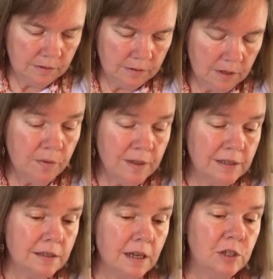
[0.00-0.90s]
Oh, this
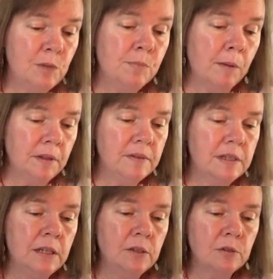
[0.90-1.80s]
is nice. You probably have
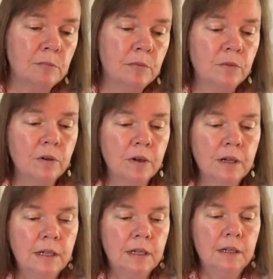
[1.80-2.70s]
seen this one before.
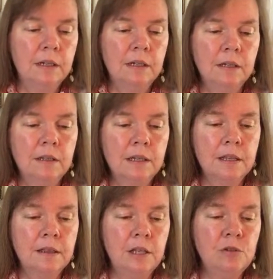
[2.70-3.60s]
the
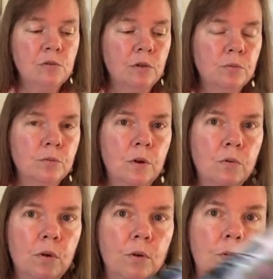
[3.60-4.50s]
Cathedral
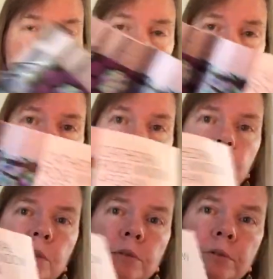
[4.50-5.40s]

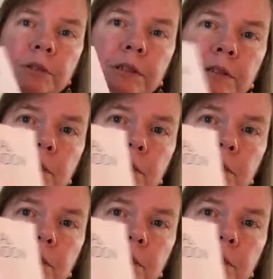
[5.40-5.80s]
Rose.